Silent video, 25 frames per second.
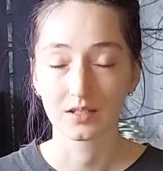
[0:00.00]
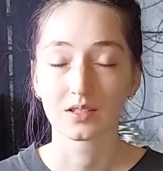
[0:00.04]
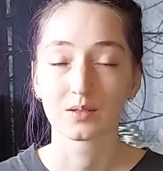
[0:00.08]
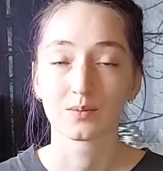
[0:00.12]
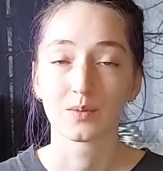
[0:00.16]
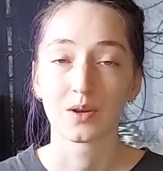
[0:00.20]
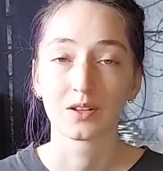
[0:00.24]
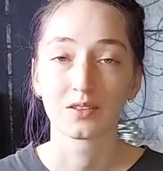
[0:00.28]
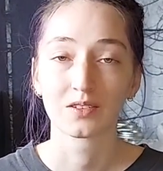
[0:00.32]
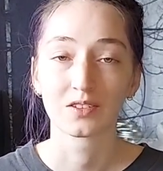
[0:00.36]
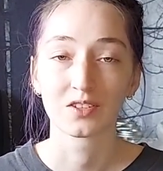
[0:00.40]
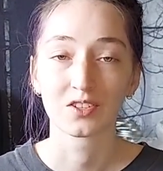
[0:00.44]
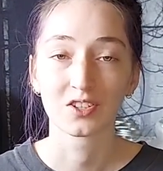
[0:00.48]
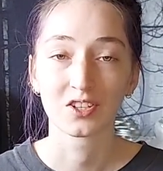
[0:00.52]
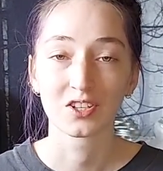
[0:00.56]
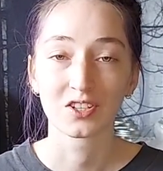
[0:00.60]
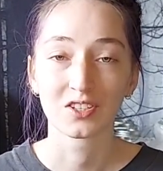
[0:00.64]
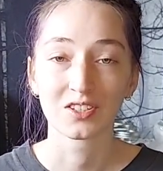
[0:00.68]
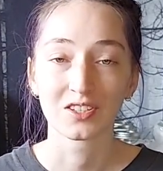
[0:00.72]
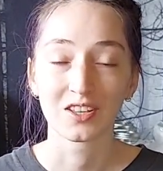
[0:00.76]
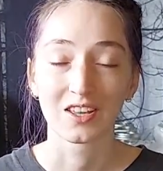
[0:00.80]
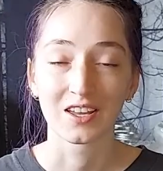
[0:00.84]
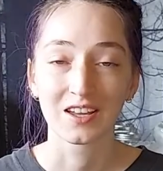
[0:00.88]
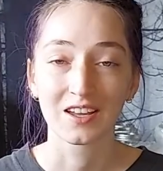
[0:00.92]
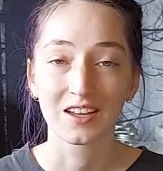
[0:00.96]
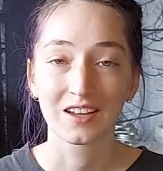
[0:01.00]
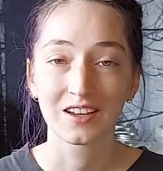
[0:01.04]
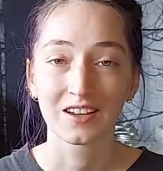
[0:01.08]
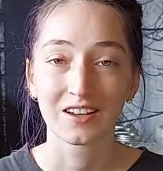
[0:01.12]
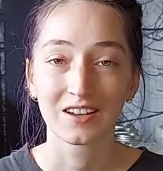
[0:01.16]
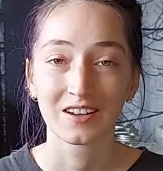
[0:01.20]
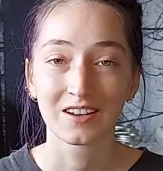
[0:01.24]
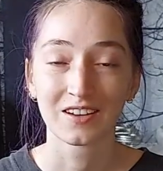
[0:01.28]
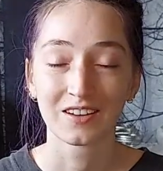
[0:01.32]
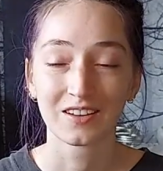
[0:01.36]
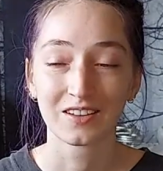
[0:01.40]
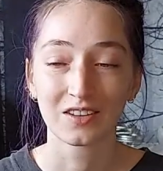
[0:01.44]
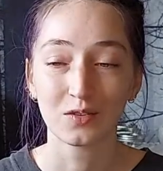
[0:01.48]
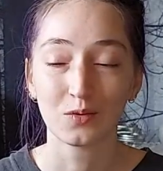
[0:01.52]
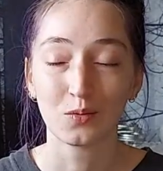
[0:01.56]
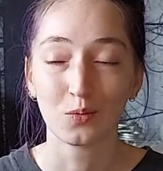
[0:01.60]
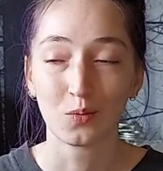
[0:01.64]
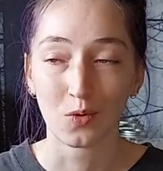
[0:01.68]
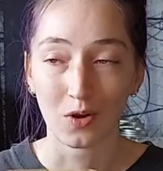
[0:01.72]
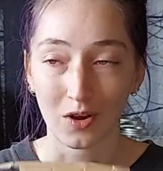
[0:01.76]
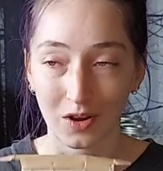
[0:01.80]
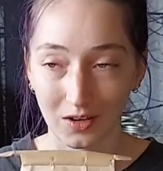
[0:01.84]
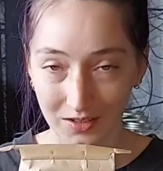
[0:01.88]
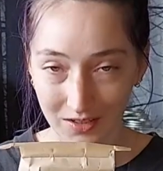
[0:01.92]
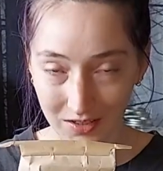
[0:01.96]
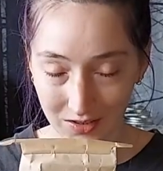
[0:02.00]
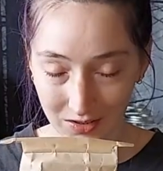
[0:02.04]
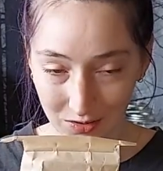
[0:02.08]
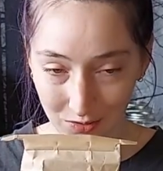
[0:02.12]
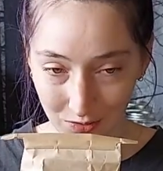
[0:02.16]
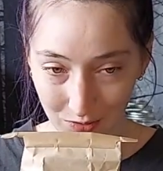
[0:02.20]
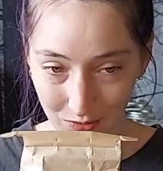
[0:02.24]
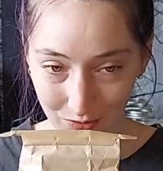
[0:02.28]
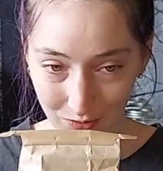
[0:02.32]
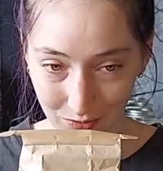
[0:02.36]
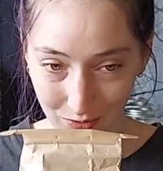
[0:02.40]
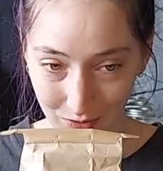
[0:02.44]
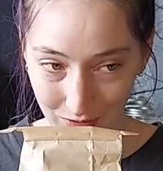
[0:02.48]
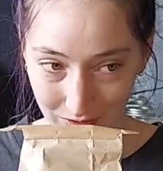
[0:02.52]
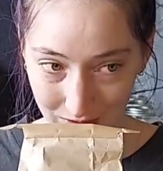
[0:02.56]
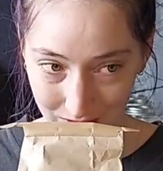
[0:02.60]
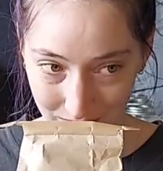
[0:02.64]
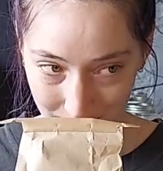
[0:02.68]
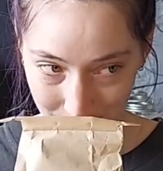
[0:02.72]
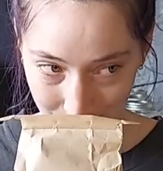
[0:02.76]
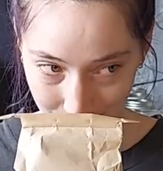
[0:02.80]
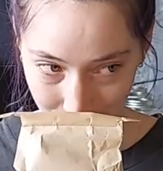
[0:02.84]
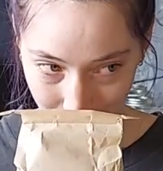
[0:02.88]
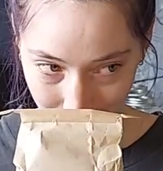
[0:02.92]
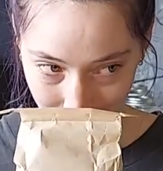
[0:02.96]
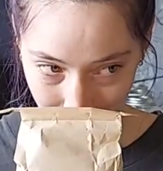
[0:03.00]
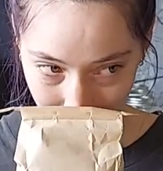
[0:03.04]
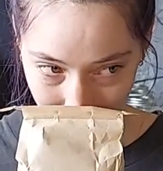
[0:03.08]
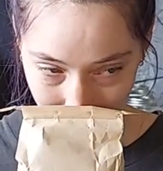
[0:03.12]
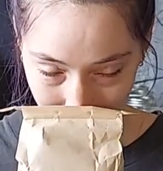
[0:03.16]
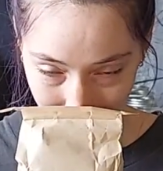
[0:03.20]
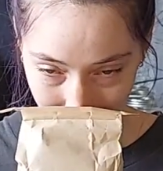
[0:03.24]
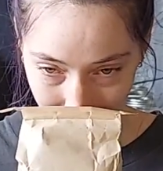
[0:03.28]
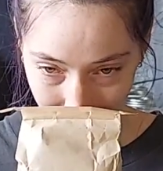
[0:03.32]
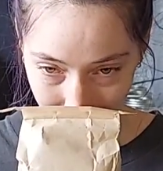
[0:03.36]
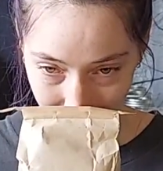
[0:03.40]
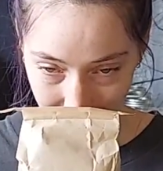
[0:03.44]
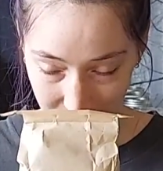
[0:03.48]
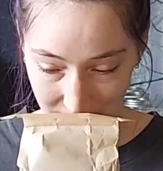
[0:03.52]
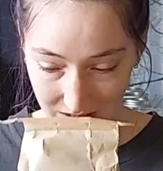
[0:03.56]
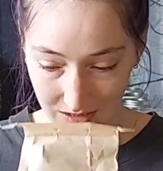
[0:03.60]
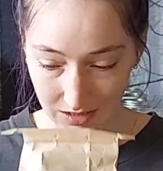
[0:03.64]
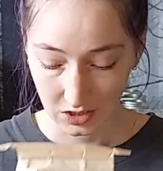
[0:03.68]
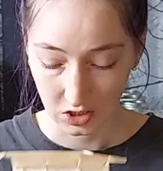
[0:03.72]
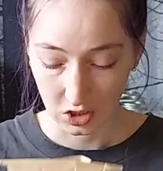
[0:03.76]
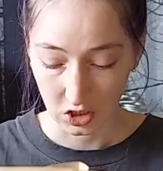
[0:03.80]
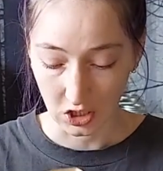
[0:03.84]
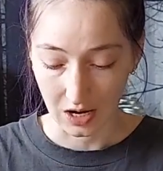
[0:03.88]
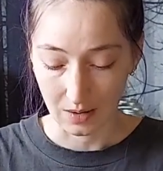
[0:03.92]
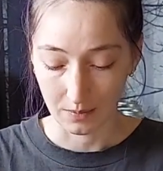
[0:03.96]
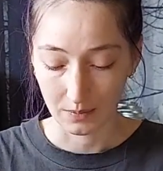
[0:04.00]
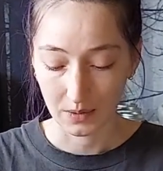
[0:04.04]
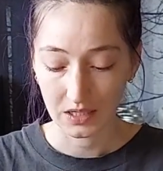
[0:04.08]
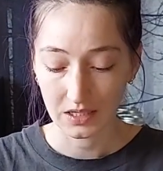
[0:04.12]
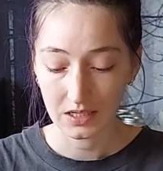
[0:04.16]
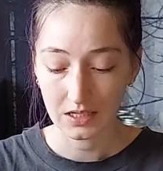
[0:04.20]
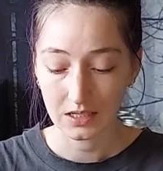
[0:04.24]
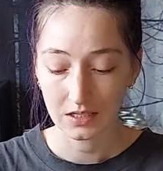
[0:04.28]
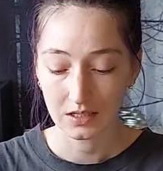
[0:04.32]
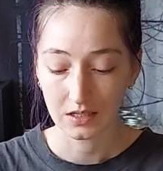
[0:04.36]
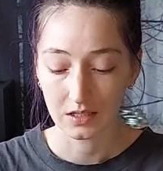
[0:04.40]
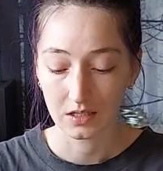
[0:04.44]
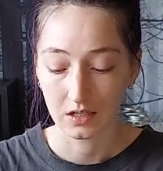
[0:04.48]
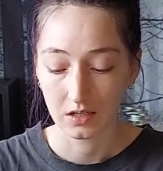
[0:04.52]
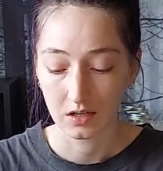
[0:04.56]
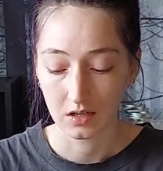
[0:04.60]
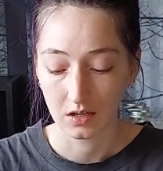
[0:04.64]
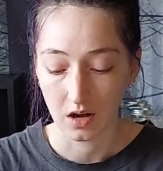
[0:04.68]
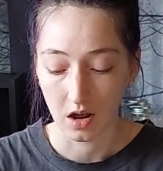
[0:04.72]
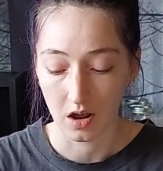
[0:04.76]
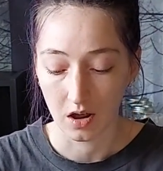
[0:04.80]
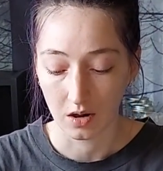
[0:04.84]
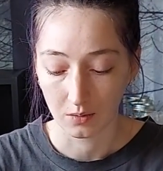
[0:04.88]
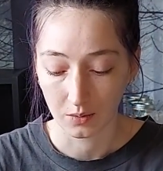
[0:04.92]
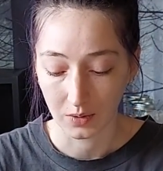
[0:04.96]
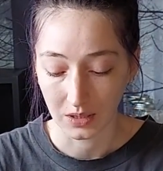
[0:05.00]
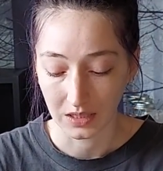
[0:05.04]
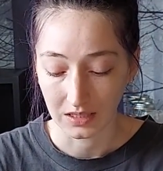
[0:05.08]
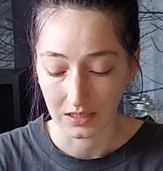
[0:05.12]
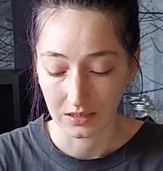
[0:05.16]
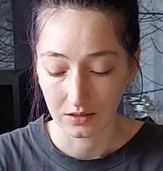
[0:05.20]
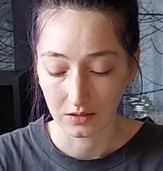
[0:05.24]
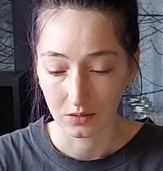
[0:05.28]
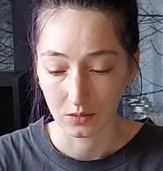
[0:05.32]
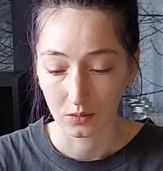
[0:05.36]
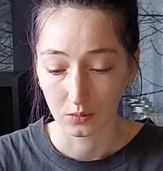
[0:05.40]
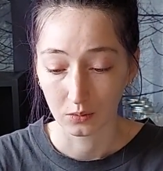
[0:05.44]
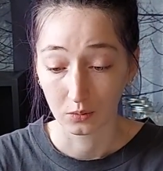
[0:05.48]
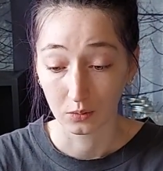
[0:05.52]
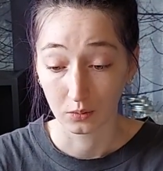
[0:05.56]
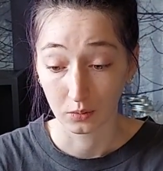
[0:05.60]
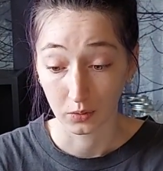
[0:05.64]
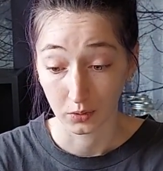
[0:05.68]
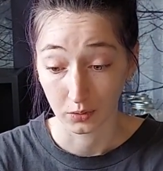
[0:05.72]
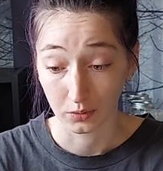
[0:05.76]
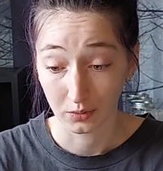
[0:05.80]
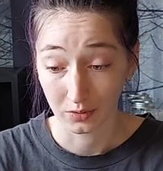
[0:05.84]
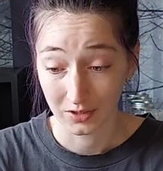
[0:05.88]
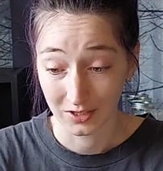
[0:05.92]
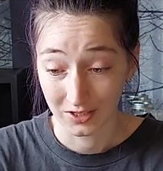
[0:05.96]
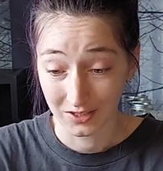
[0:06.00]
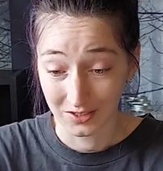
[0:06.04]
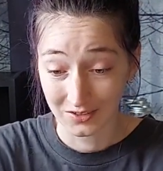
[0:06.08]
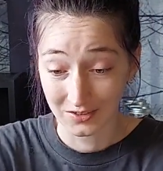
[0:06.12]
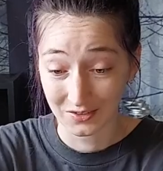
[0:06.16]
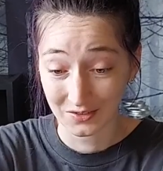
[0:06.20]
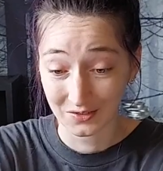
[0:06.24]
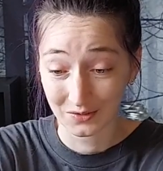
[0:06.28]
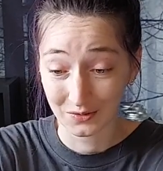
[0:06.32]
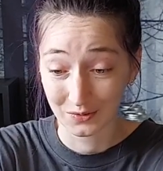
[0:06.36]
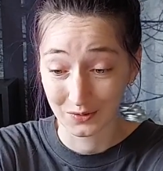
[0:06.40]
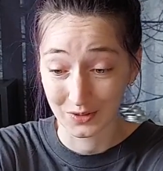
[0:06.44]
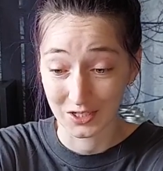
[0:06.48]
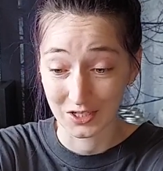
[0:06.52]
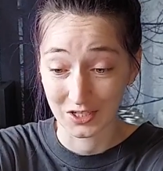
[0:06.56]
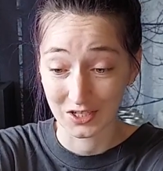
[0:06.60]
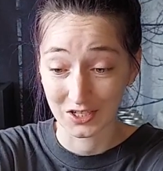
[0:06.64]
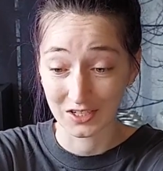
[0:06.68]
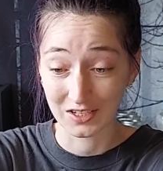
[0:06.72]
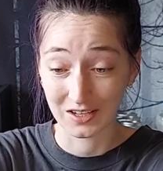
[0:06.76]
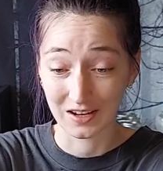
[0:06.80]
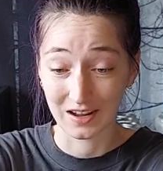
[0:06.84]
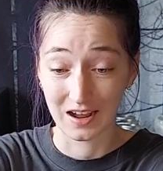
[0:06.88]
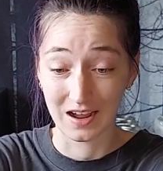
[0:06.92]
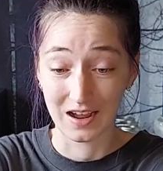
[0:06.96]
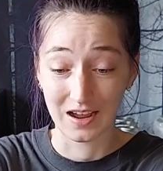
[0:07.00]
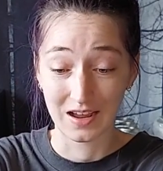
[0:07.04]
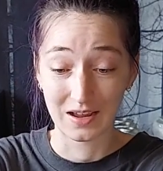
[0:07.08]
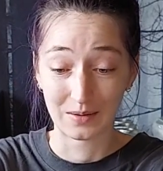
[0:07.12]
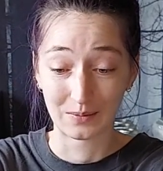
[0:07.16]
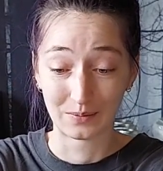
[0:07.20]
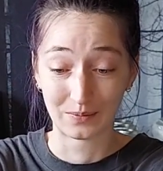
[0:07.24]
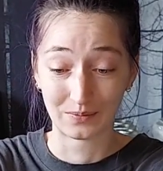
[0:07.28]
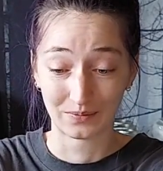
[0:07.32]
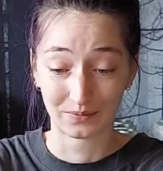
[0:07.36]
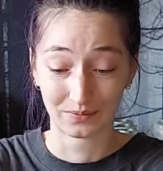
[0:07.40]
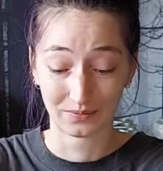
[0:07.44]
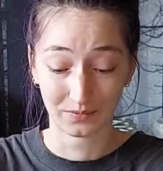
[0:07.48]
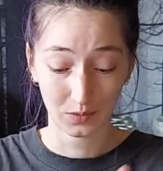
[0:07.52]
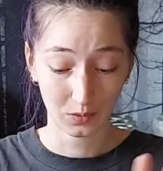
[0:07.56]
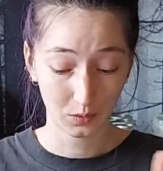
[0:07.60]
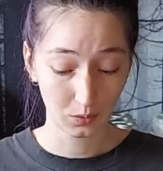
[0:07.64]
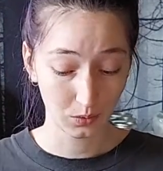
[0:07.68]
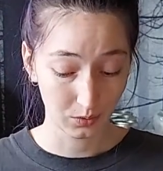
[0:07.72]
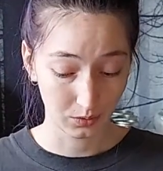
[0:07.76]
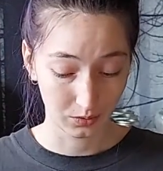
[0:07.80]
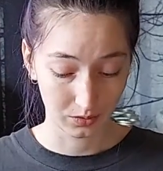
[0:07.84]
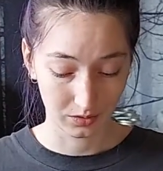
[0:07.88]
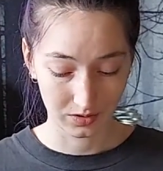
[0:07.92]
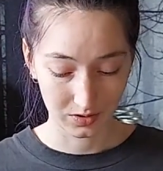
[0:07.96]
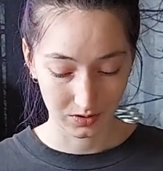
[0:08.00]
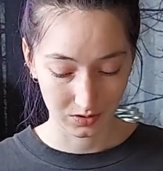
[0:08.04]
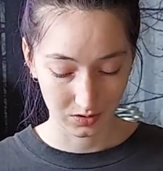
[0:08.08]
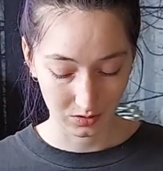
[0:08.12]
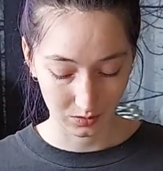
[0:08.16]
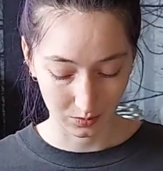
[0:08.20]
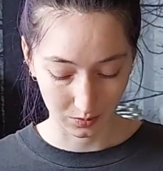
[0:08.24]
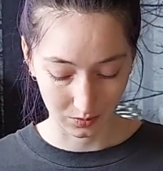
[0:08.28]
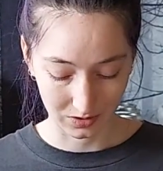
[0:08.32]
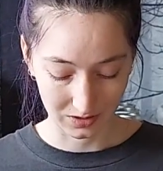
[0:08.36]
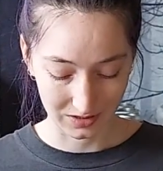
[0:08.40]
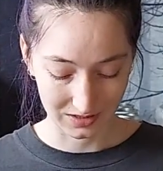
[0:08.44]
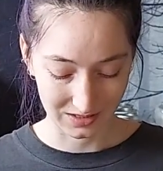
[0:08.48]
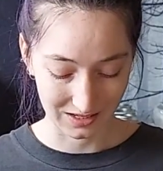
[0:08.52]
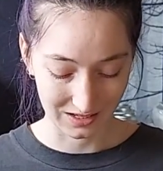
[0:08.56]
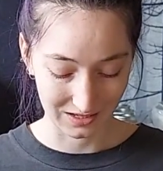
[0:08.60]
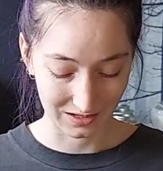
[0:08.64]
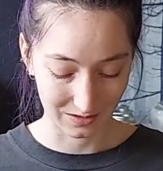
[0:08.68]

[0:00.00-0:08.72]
smells just like you walked into a forest. This is Japanese knotweed root, which I am super excited